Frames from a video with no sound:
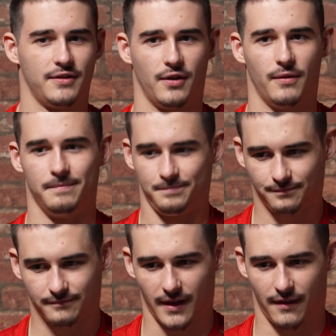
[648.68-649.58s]
So
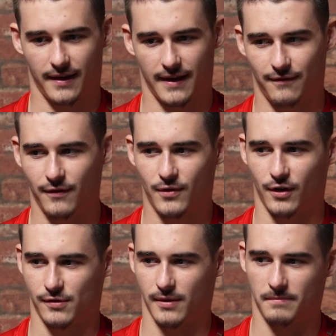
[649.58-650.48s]
I think if you've
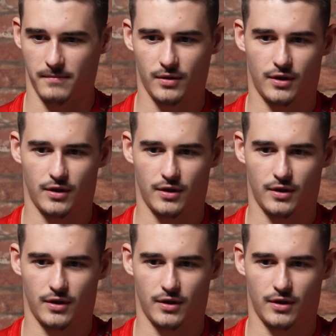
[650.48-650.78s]
got to a